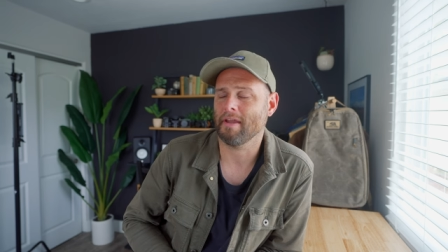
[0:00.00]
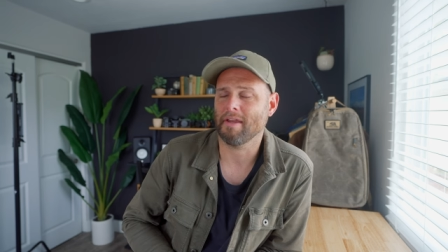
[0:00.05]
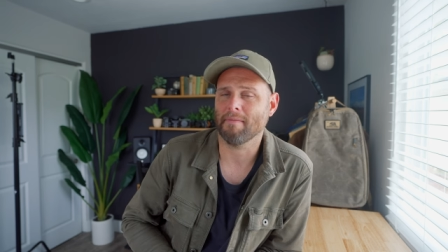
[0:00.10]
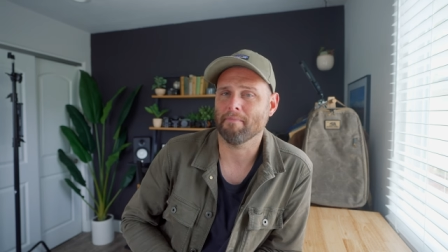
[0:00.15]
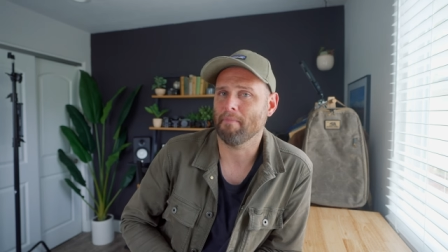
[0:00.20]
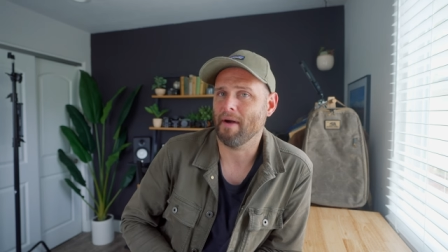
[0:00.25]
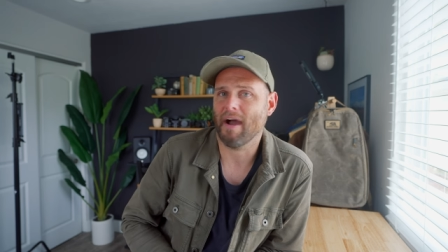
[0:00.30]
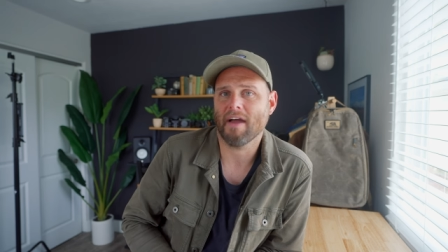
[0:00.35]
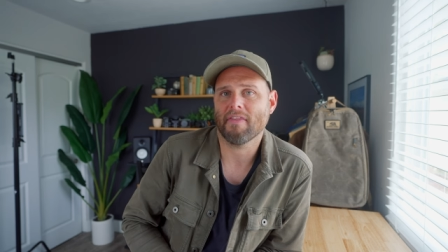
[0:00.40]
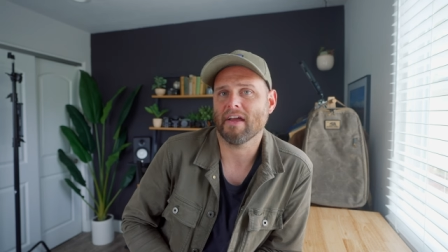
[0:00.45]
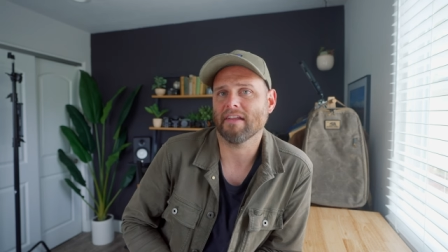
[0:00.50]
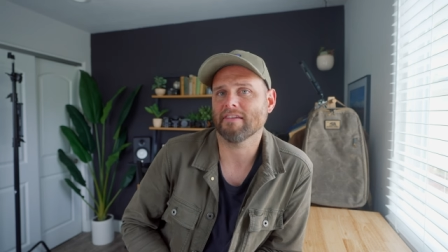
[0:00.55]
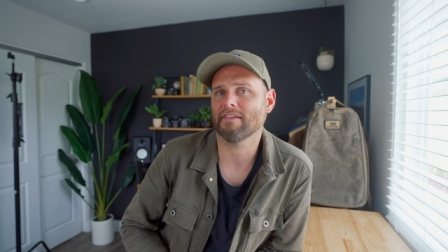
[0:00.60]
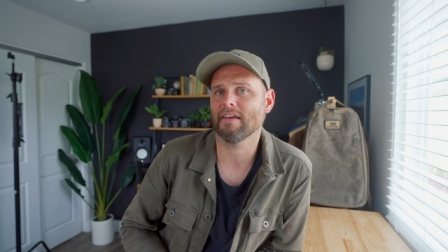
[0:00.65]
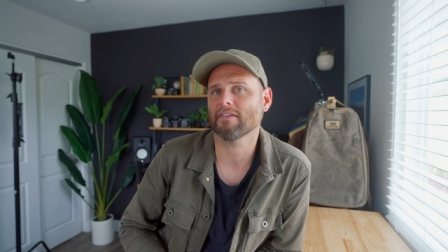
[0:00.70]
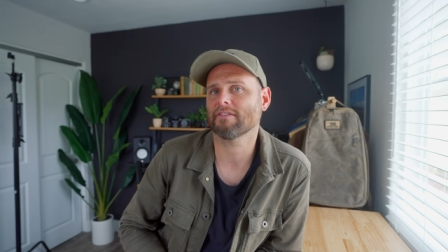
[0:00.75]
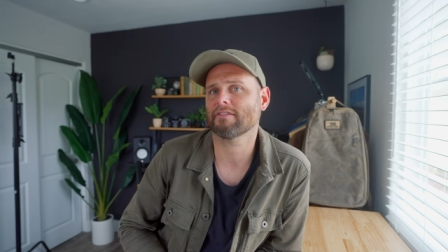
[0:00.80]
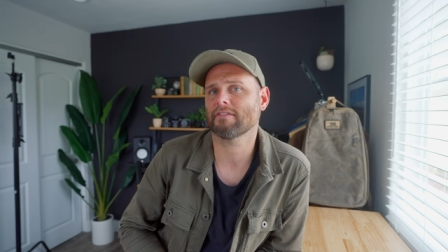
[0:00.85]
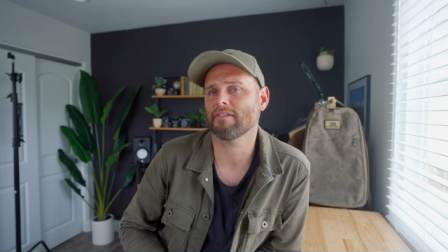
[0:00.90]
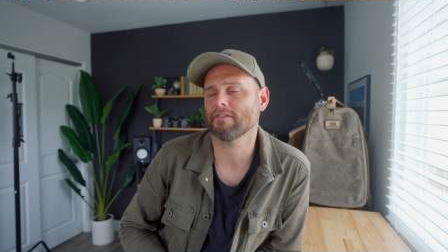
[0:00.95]
I didn't buy that
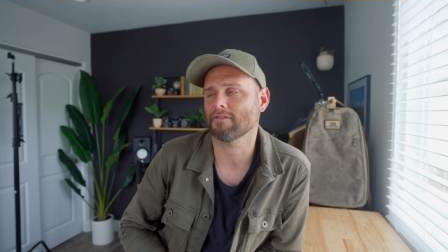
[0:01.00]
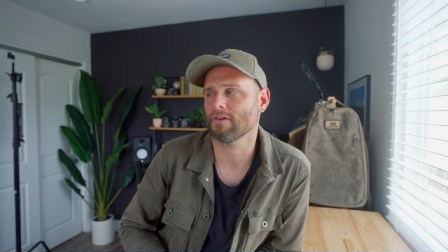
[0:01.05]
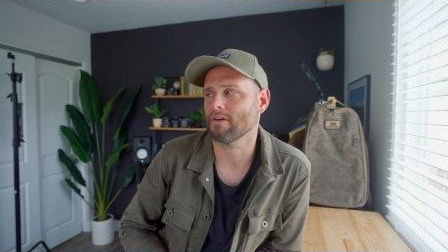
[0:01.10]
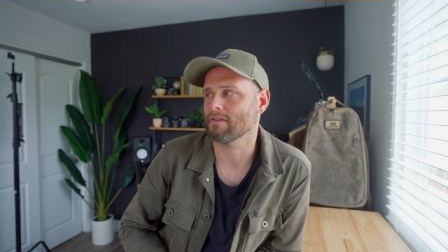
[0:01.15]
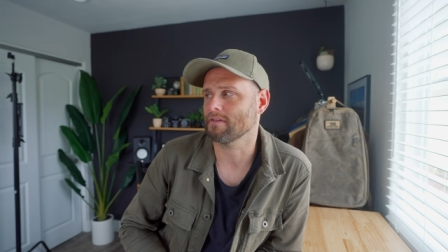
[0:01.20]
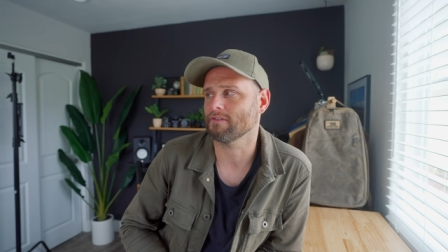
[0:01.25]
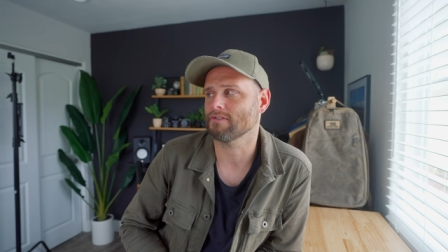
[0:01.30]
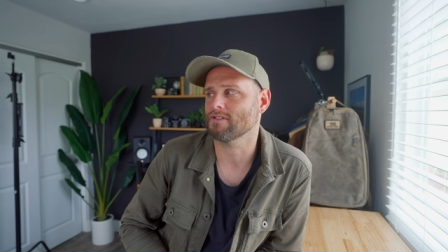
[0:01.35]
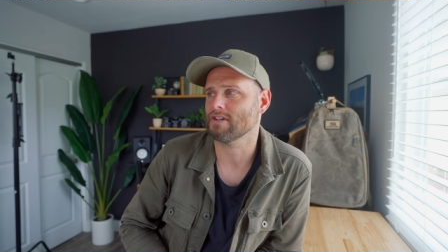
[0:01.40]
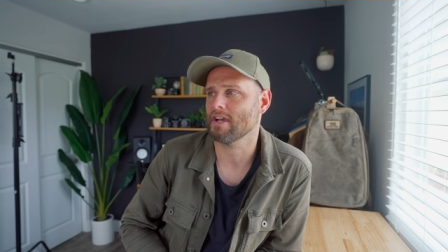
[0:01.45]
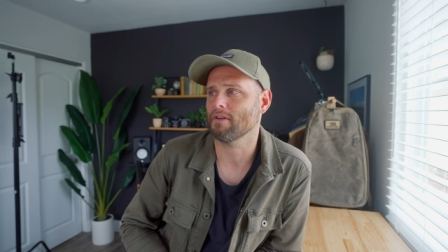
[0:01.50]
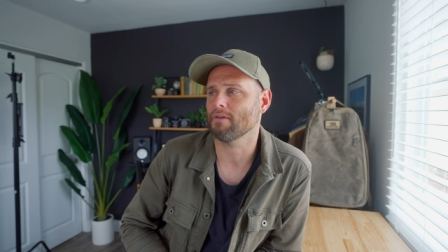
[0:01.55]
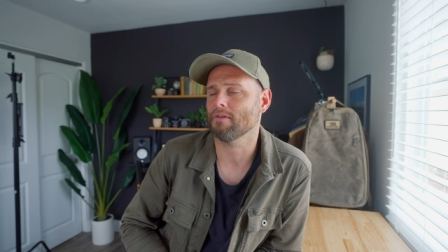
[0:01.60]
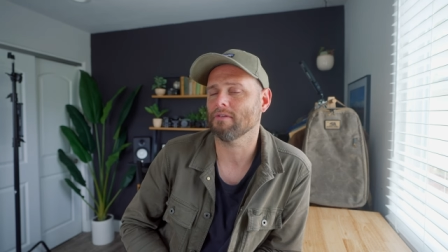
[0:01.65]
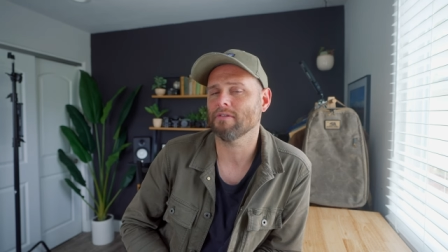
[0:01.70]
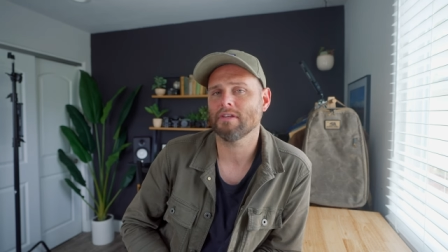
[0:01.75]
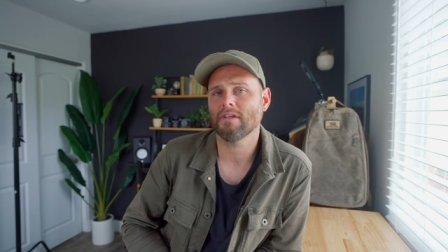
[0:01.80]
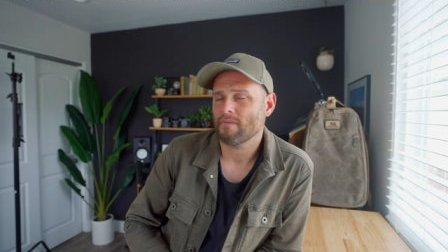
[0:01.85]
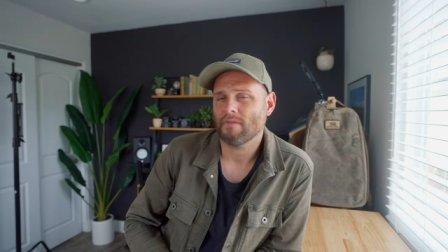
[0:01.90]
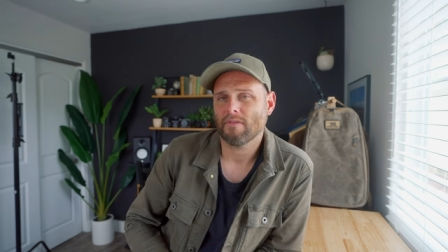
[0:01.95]
desk to start this
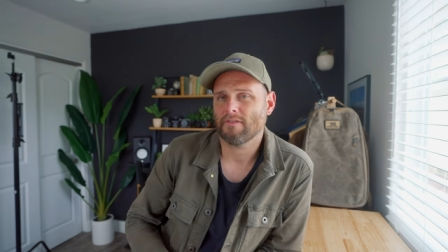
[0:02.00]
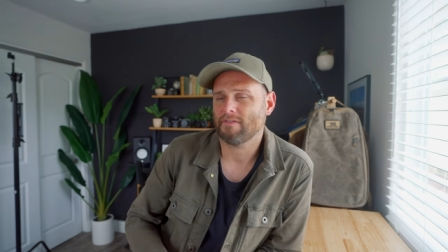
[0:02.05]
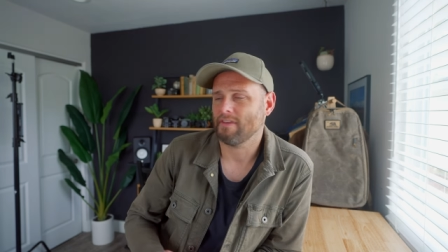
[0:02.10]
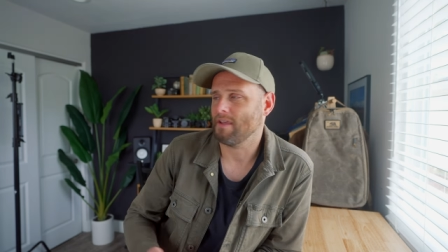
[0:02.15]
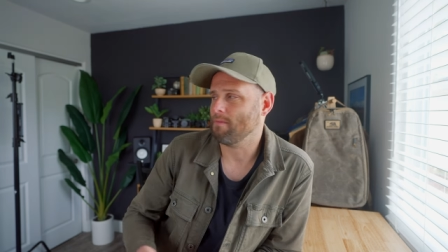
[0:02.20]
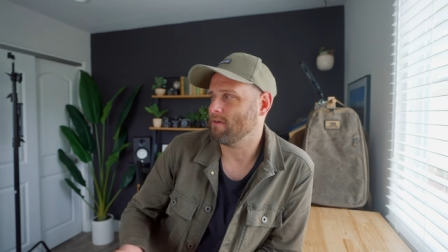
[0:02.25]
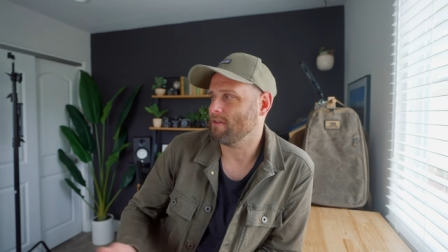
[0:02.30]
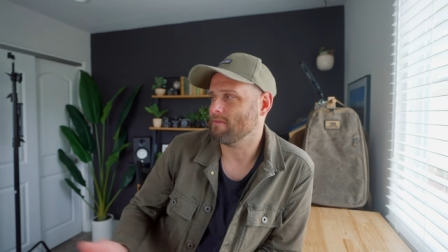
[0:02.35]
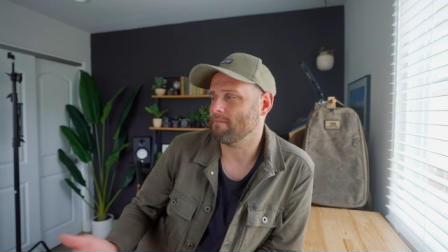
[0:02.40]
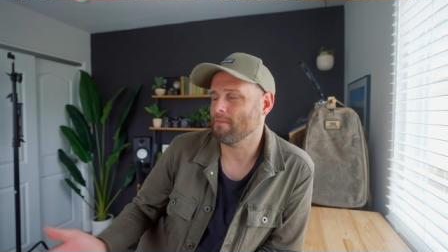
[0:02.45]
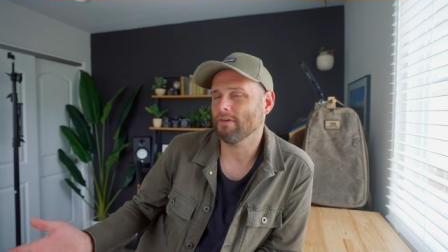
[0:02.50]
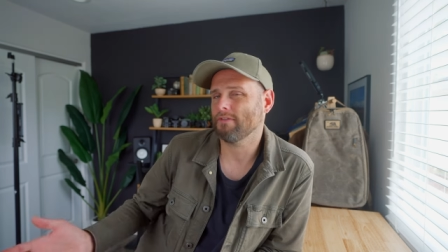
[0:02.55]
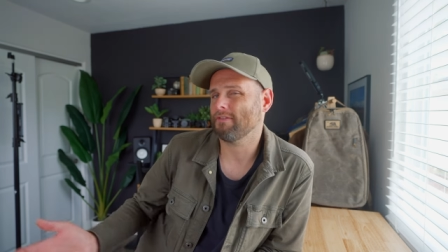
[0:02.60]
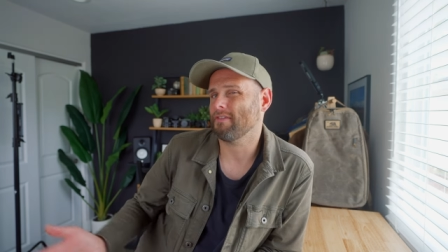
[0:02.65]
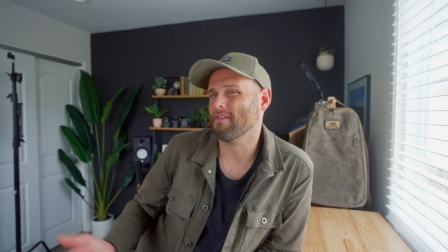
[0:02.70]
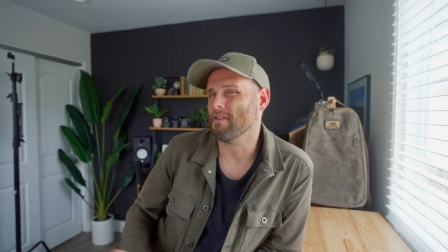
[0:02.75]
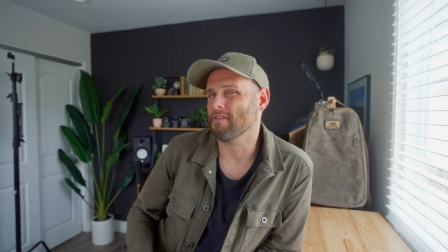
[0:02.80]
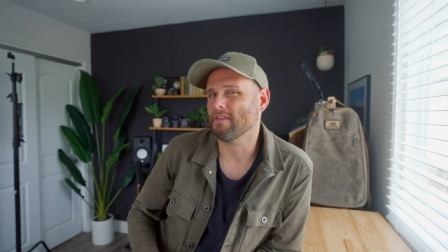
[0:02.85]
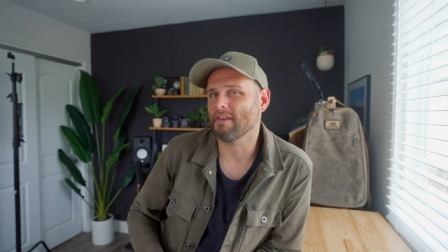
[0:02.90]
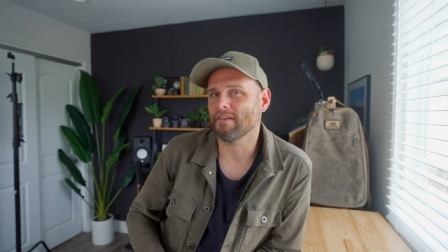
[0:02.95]
channel. Same with most
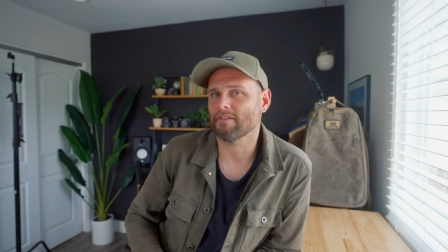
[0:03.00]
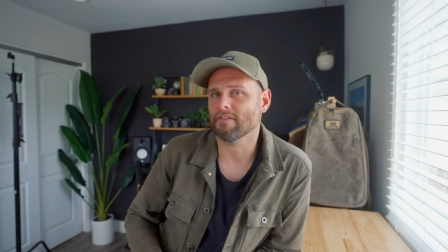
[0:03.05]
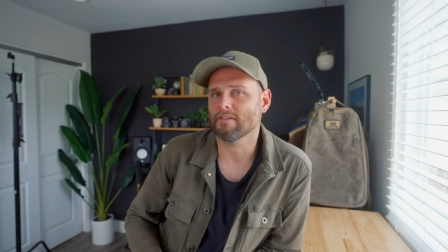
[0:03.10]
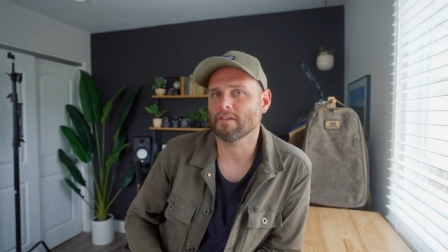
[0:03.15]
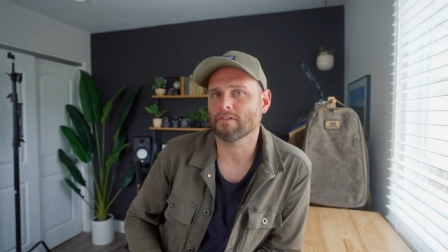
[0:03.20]
of the things in